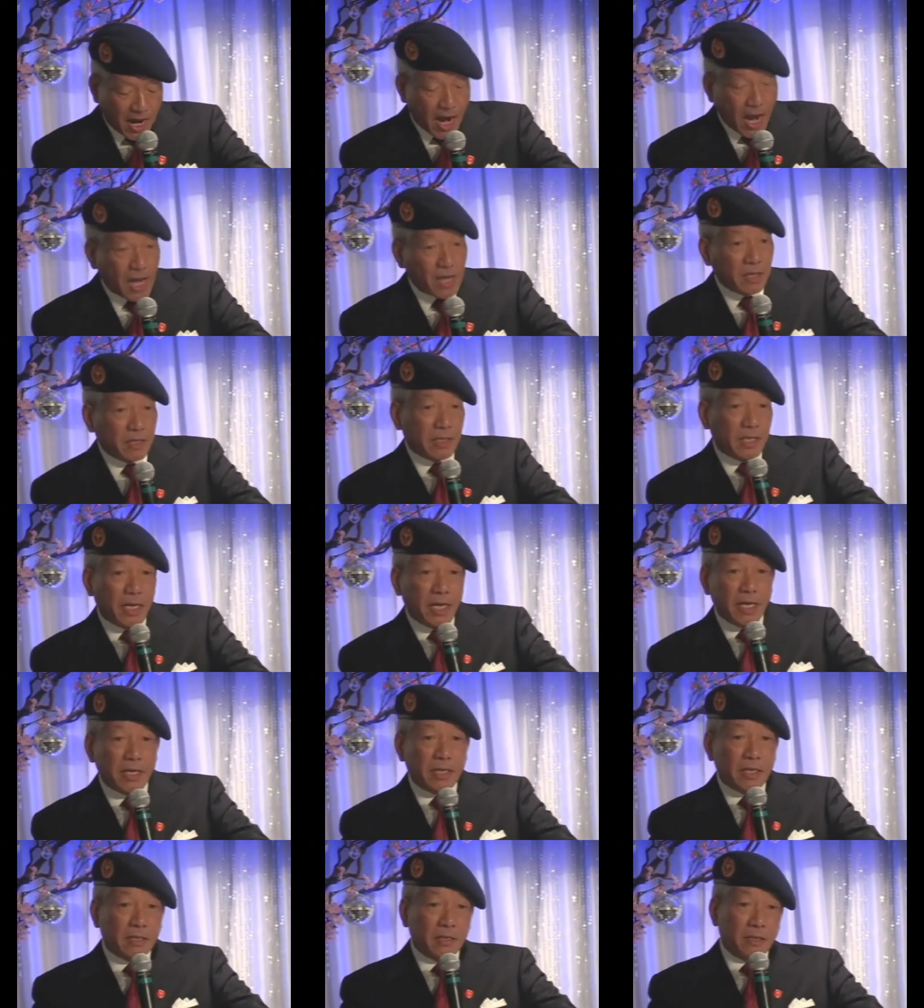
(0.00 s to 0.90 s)
And
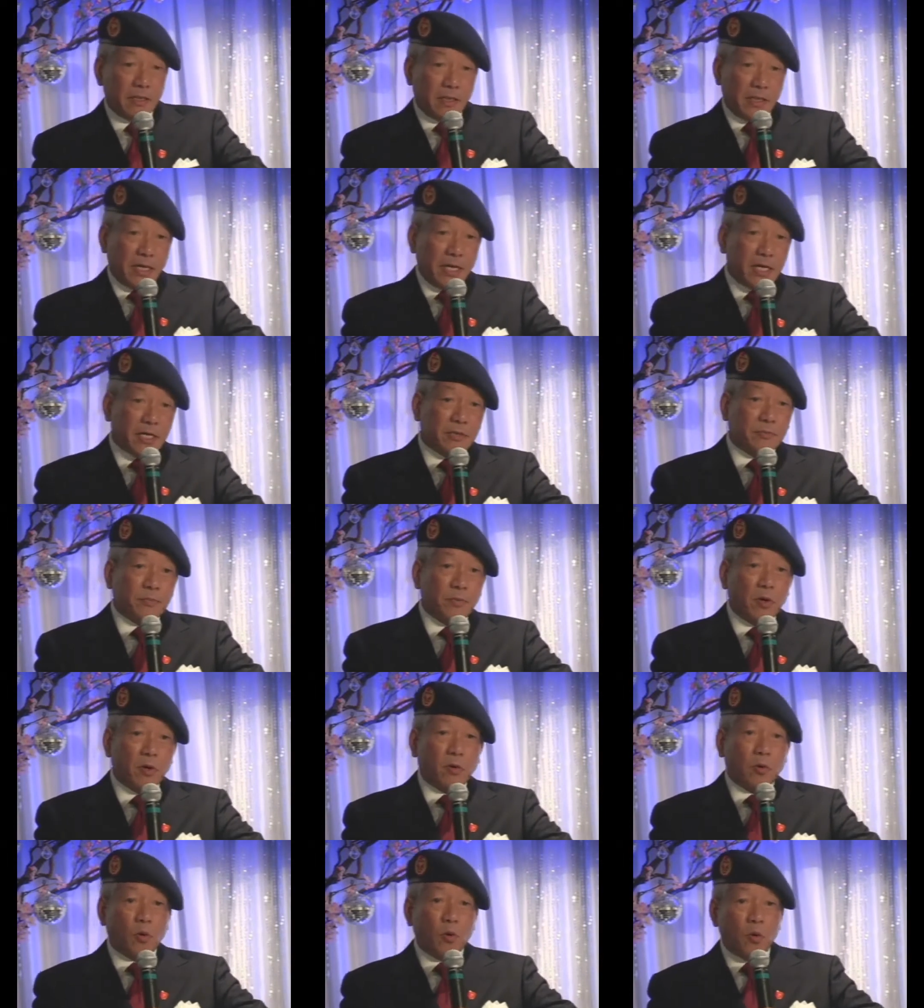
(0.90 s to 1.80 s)
in his
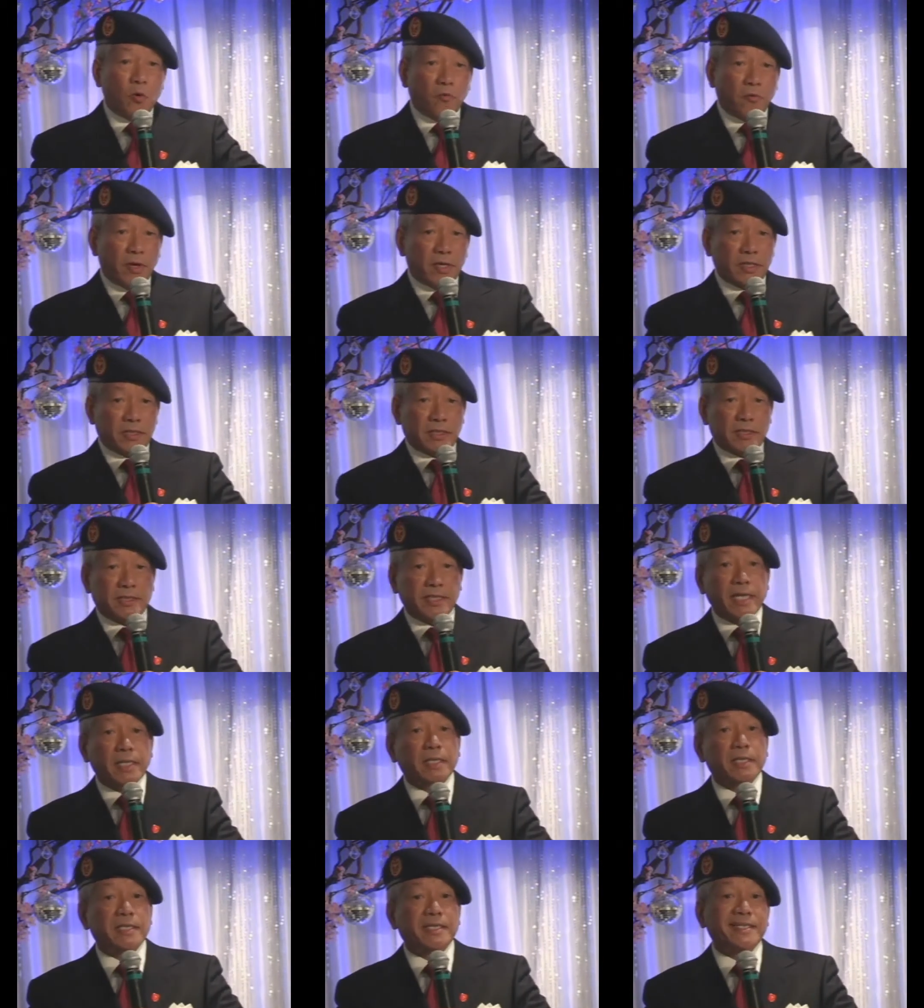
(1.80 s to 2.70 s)
book, Uwe
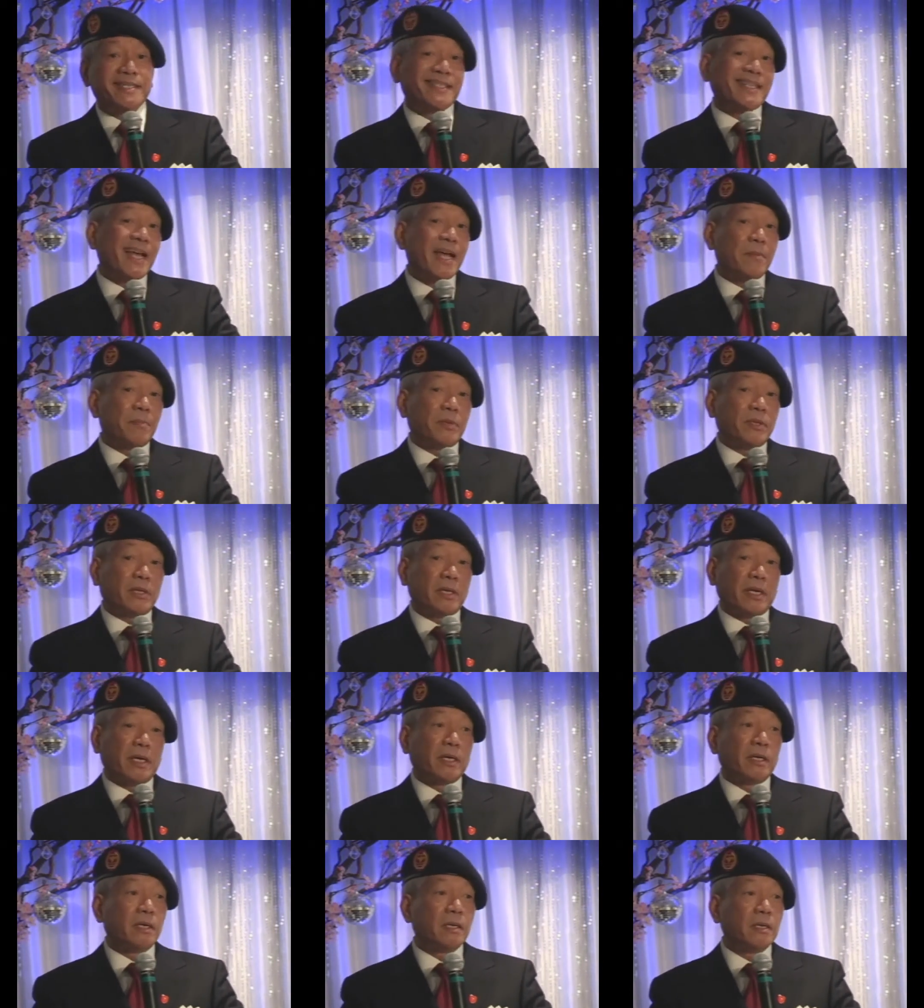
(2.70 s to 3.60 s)
said the same
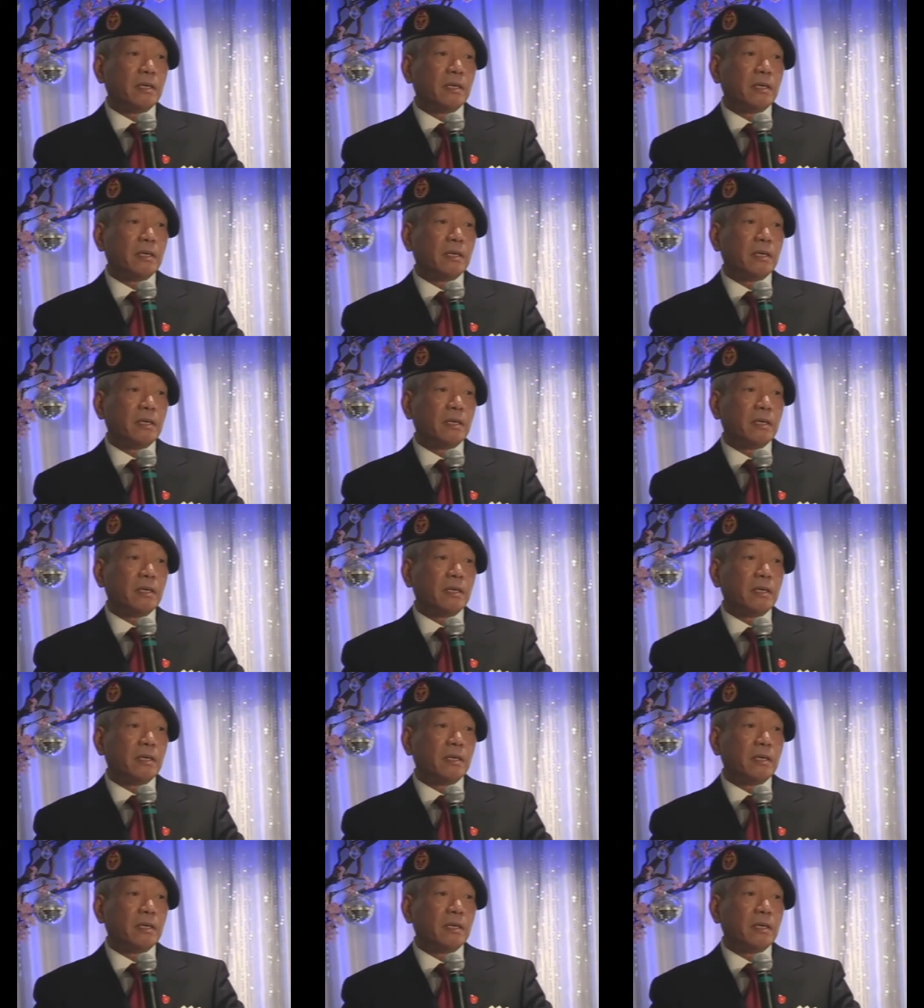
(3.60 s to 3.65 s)
thing.